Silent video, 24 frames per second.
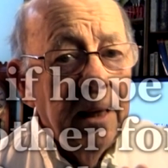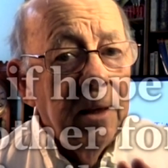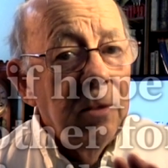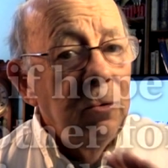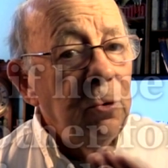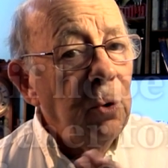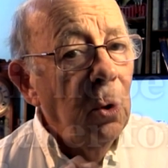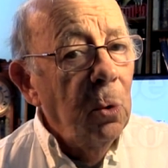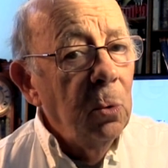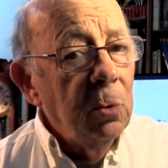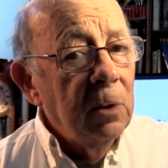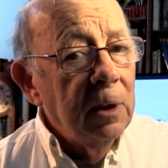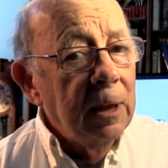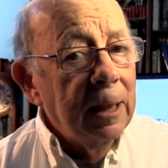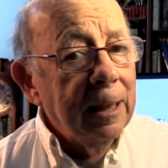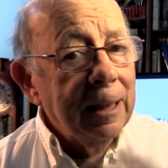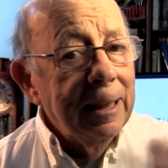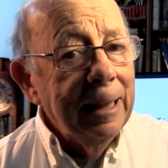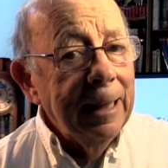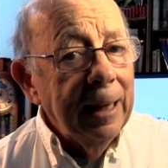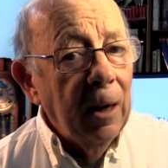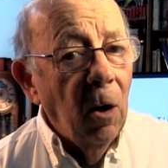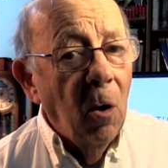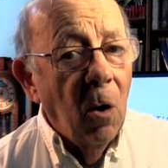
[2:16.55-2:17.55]
don't
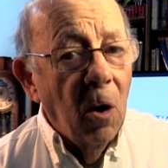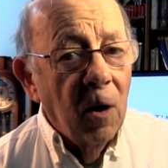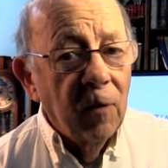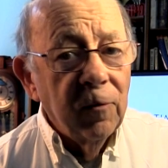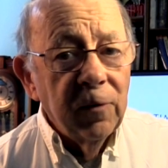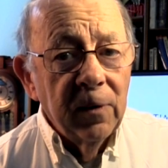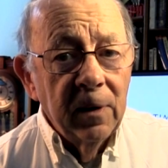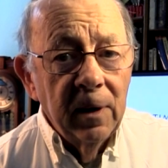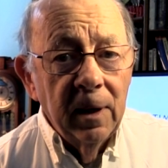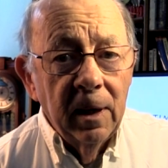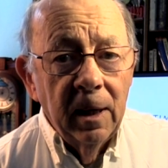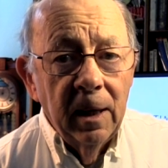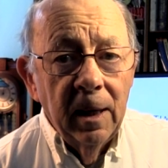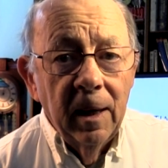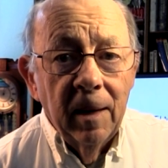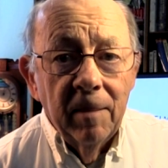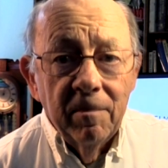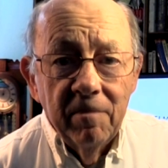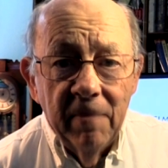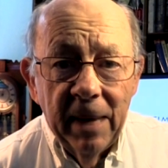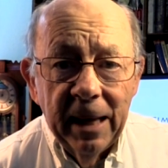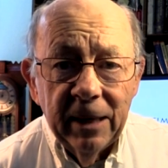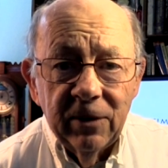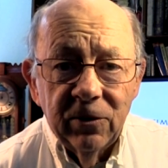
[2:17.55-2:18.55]
click off.
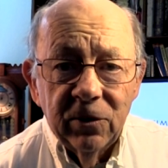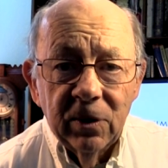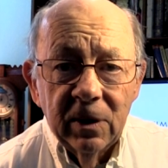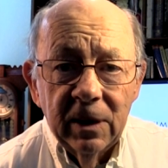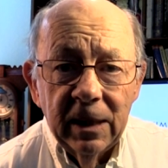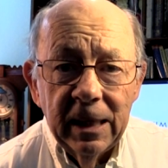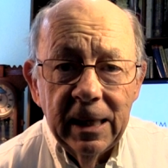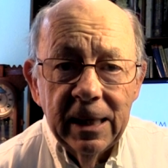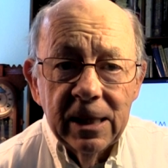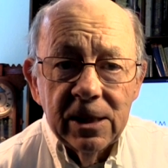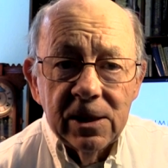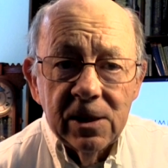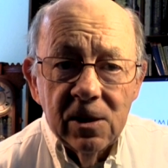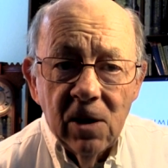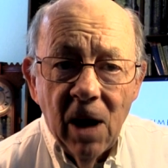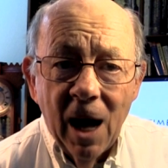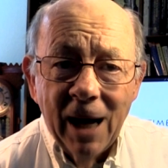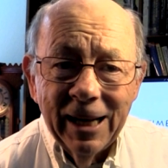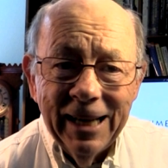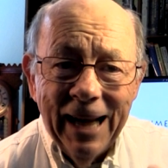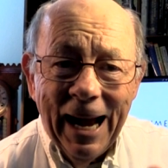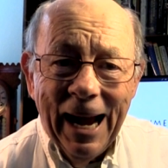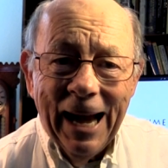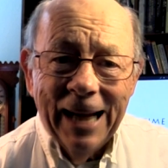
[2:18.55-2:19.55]
Manson is
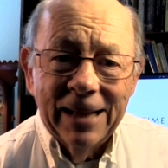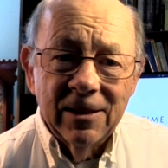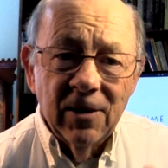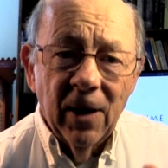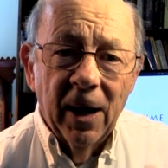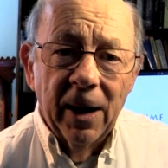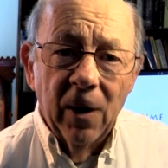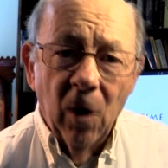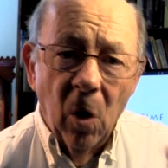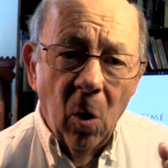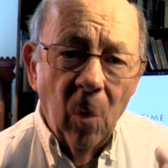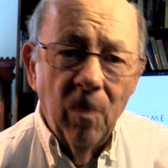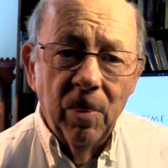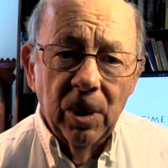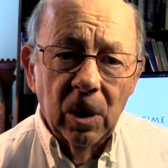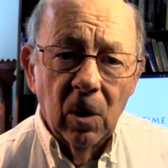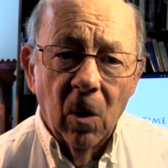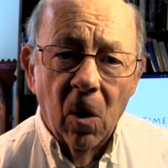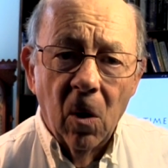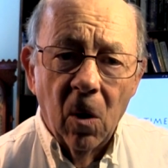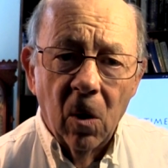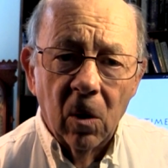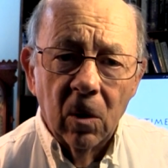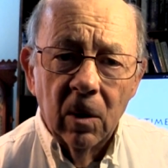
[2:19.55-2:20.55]
not anti-hope at
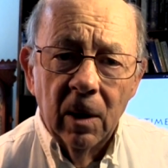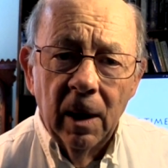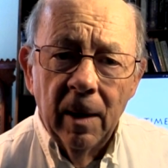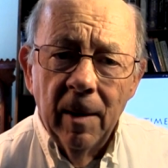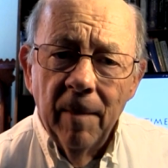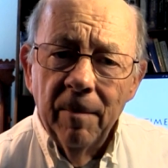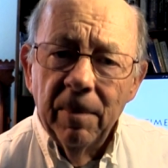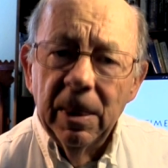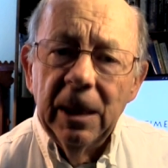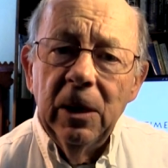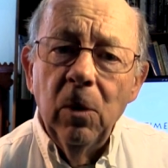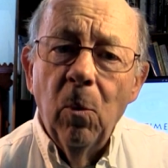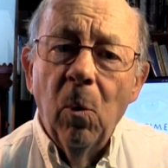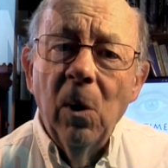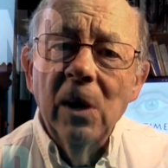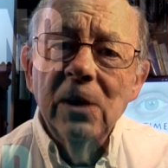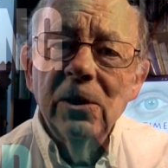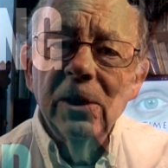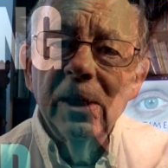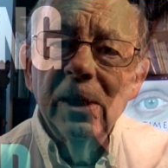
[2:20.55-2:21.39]
all, but he wants